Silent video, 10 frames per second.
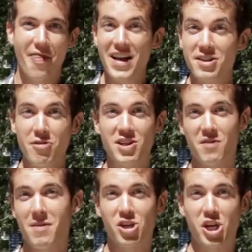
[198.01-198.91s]
This stretch
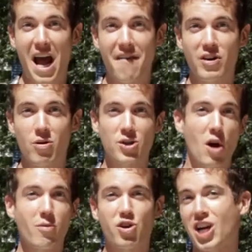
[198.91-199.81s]
of Michigan Avenue is
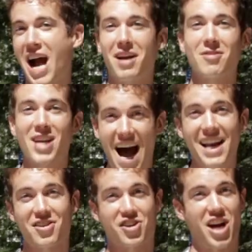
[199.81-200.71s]
home to Chicago's
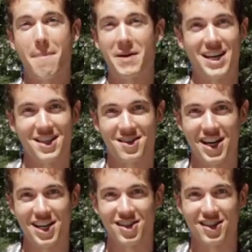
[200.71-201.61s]
hottest shopping
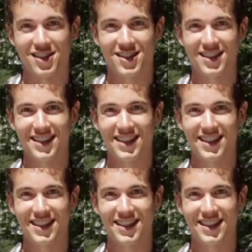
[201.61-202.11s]
destinations.